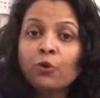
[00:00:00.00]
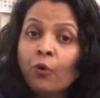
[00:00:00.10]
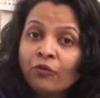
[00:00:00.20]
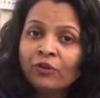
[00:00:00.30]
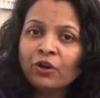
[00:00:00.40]
So
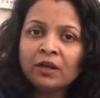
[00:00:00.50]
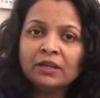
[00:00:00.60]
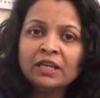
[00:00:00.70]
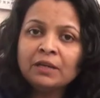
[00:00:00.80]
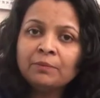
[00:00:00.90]

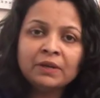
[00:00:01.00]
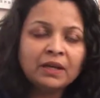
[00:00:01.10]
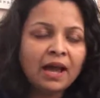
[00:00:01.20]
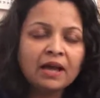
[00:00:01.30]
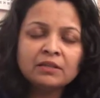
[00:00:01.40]
overall,
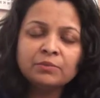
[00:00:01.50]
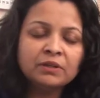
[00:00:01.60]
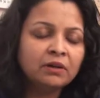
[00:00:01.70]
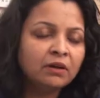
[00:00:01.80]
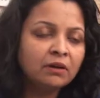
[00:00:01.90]
EEP has
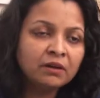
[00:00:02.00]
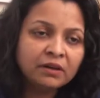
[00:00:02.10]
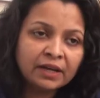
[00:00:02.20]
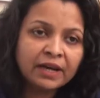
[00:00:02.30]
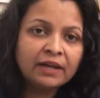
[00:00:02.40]
been a
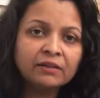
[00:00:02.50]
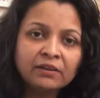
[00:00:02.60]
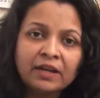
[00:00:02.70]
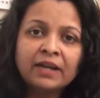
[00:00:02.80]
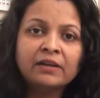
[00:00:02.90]
great
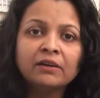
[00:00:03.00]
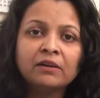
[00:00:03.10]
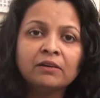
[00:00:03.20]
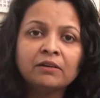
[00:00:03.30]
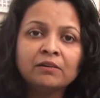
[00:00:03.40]

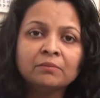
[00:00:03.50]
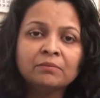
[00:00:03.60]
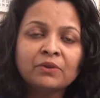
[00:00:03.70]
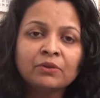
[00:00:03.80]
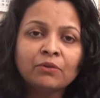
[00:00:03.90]

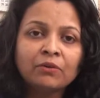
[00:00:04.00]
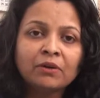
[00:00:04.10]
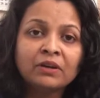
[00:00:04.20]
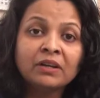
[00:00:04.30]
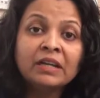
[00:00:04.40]
you
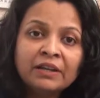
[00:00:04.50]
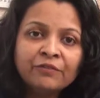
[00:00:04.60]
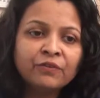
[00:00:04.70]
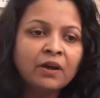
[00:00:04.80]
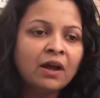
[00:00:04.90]
know, a
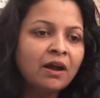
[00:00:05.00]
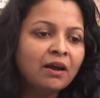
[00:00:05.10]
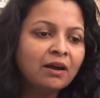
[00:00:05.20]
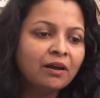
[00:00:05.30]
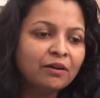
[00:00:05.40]
relief,
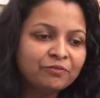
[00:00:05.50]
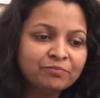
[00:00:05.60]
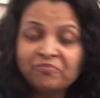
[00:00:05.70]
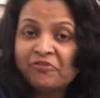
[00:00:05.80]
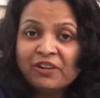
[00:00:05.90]

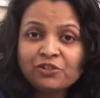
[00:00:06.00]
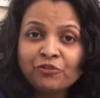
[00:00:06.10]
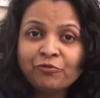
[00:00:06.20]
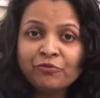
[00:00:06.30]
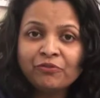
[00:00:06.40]

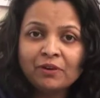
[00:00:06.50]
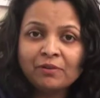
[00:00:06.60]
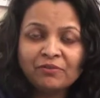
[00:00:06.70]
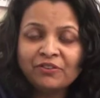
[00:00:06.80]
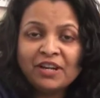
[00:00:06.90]

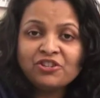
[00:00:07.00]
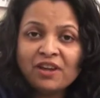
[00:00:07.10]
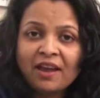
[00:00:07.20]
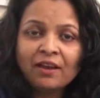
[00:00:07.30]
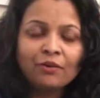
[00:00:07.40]
fresh
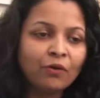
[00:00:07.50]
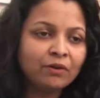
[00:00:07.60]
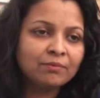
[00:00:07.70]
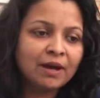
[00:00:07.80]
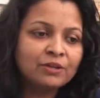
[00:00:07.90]
air,
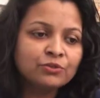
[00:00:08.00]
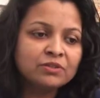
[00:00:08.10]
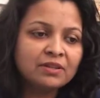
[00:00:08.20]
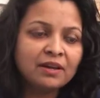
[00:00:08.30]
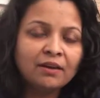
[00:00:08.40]
or I
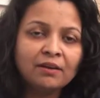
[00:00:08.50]
should say,